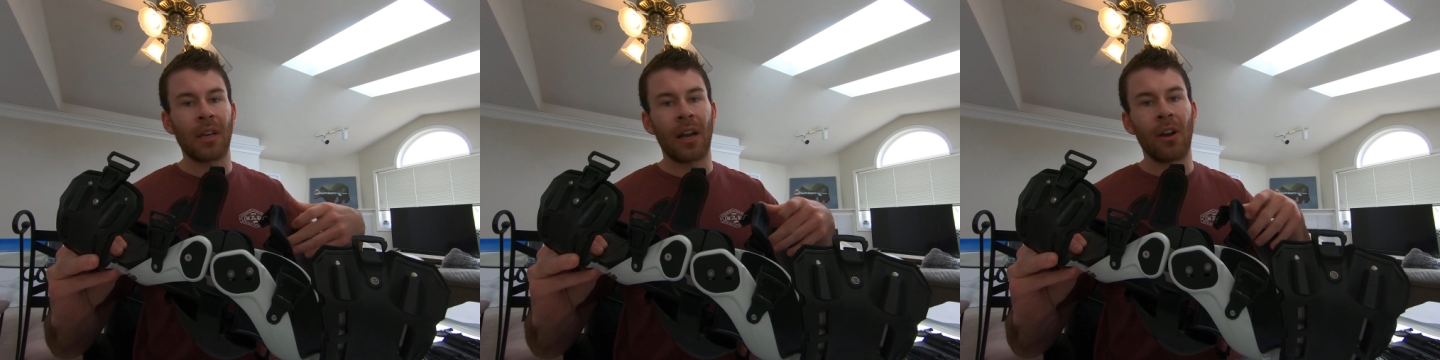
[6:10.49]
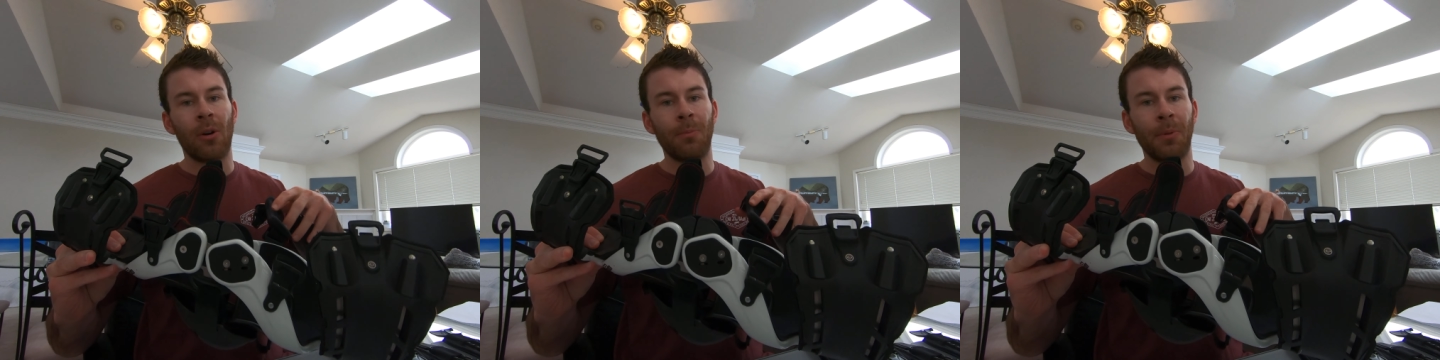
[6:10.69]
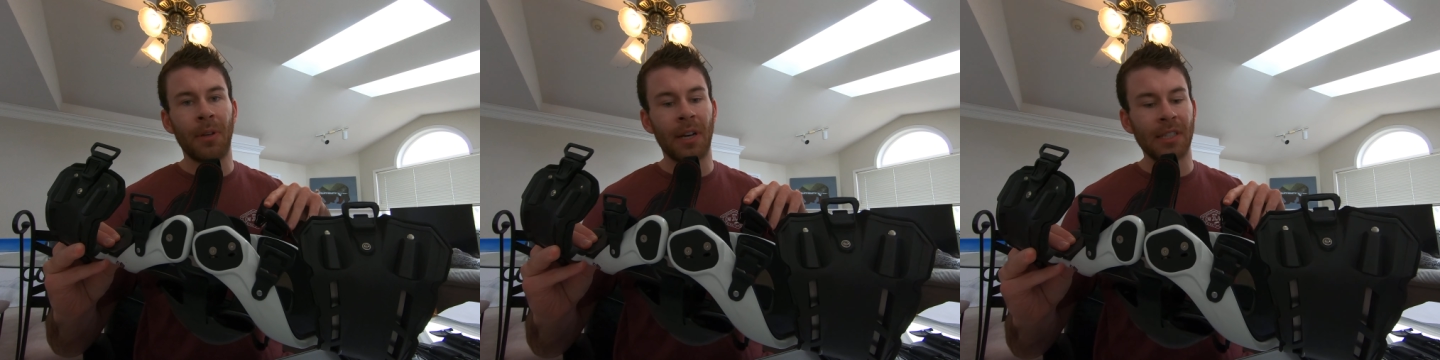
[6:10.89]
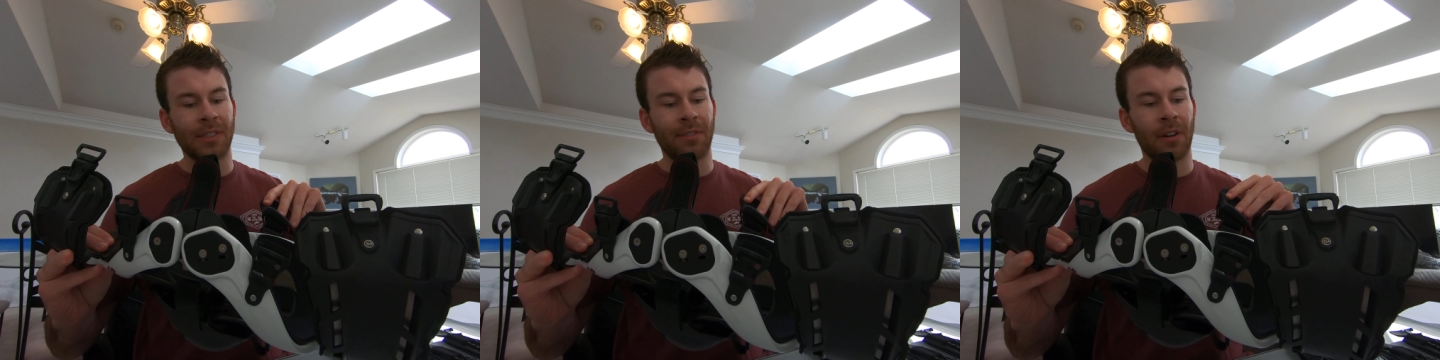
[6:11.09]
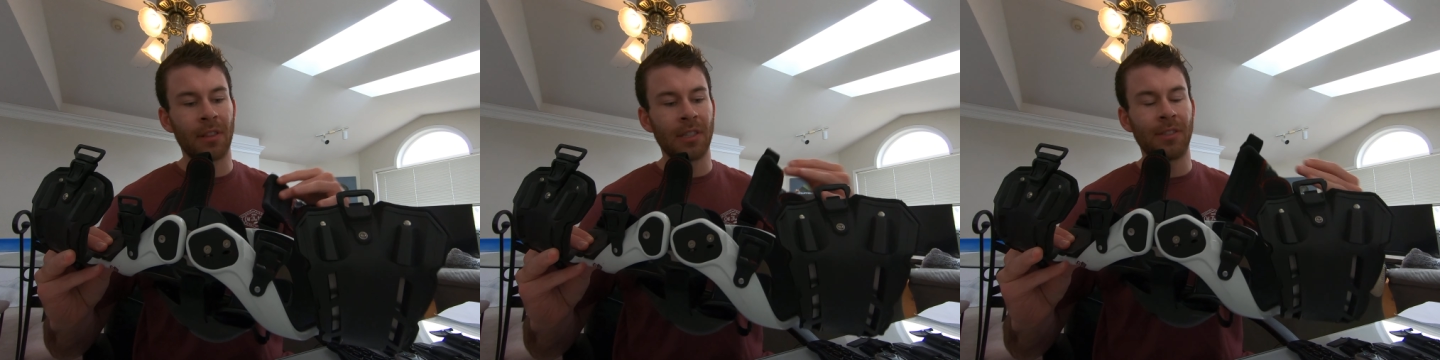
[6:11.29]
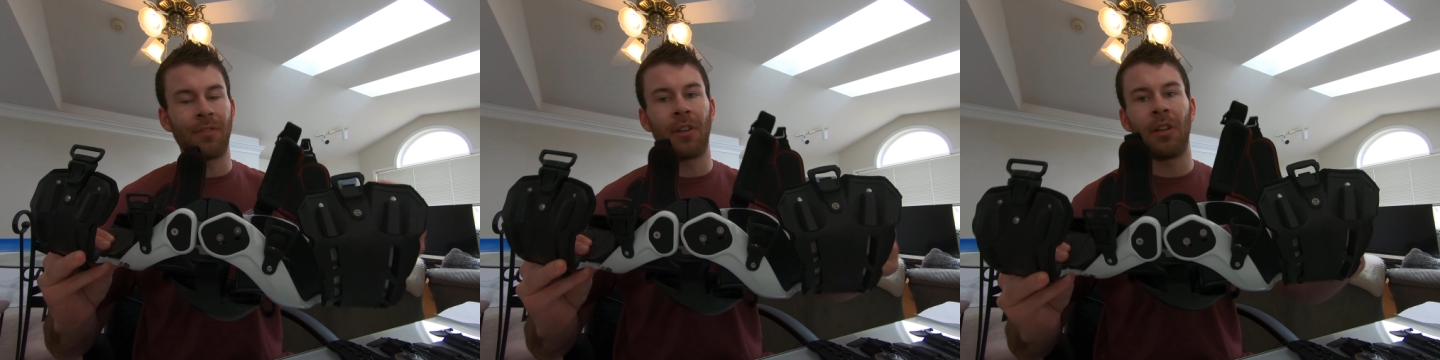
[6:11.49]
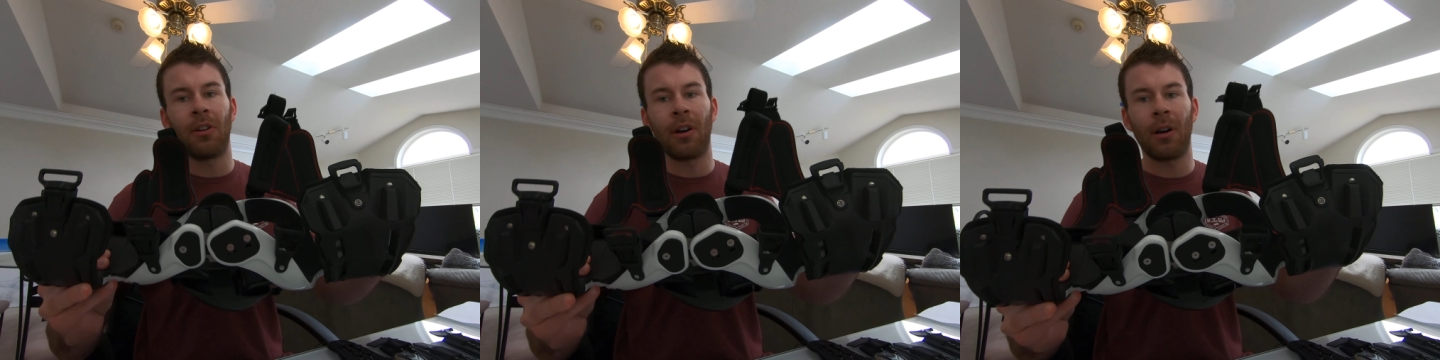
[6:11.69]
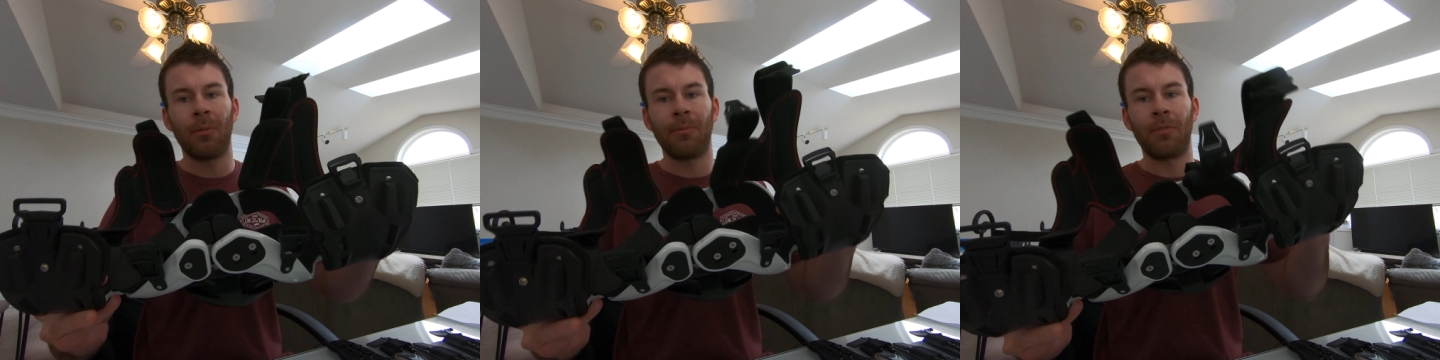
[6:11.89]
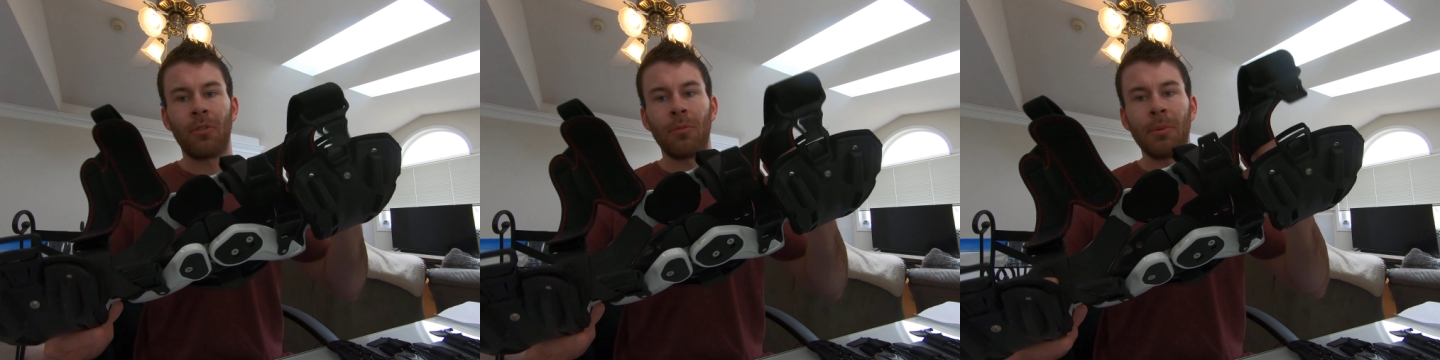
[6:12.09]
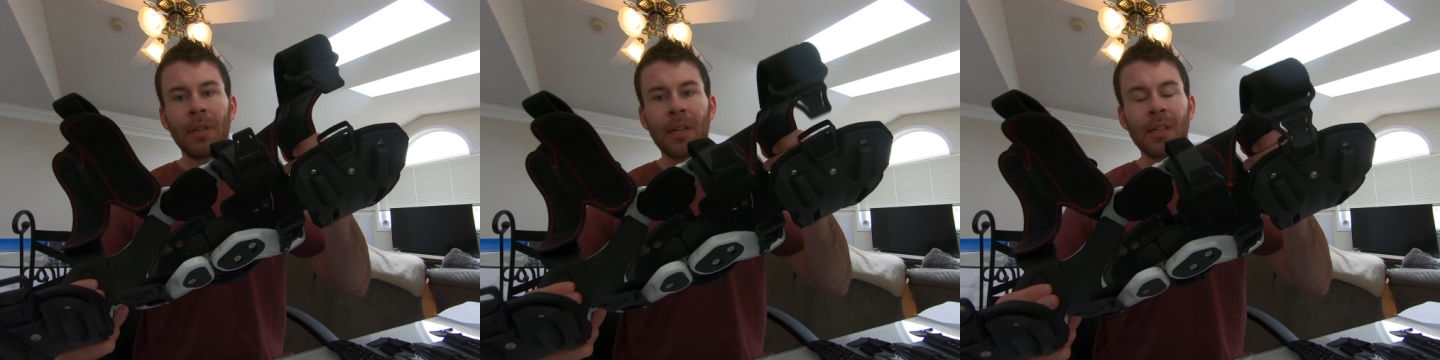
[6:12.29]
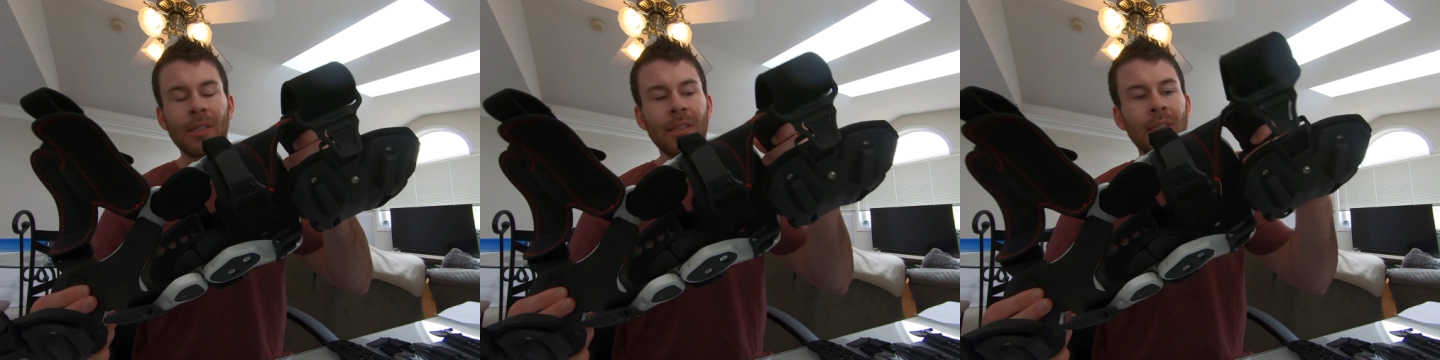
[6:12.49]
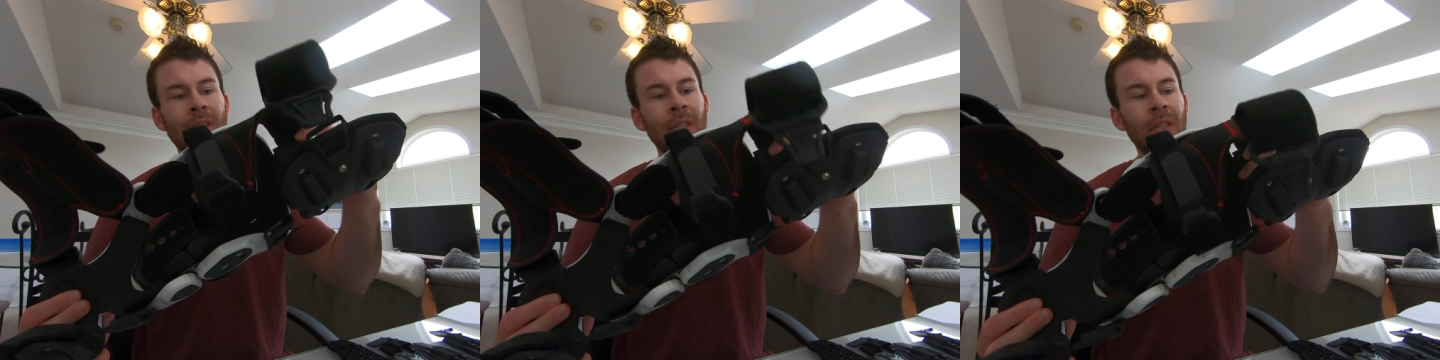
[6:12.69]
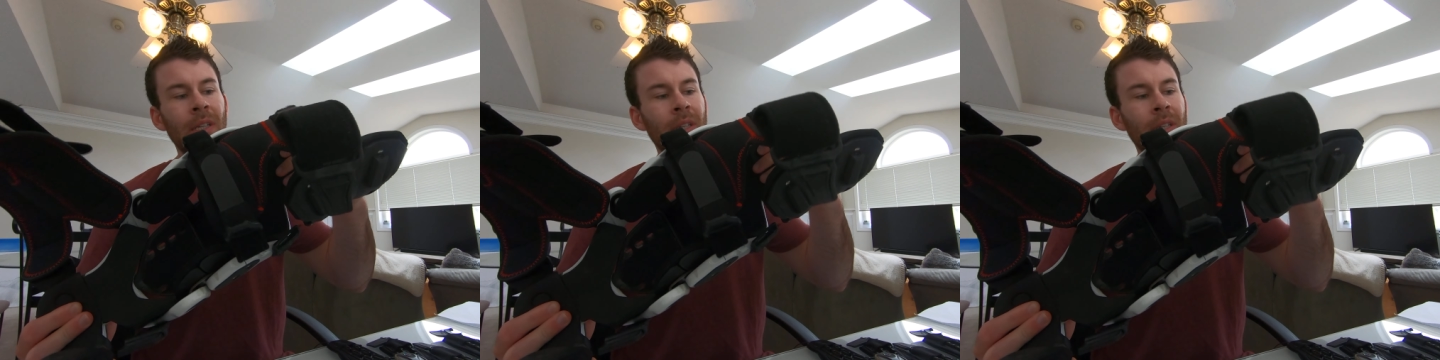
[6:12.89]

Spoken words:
I hope you guys find this video helpful, because